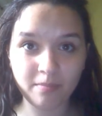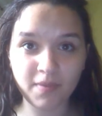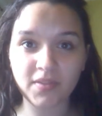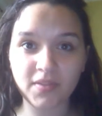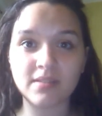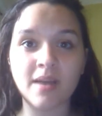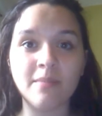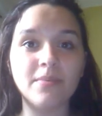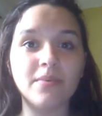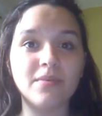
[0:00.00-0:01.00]
But the
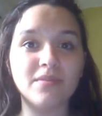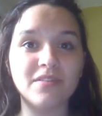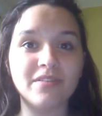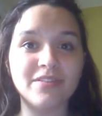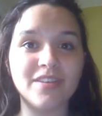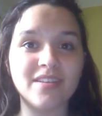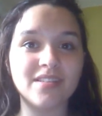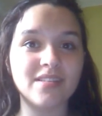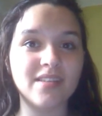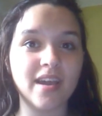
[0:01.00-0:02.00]
stump
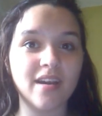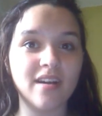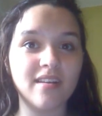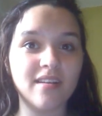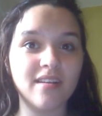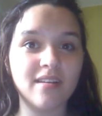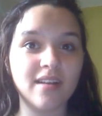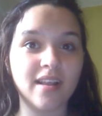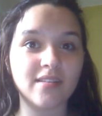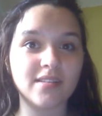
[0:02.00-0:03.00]
just stared and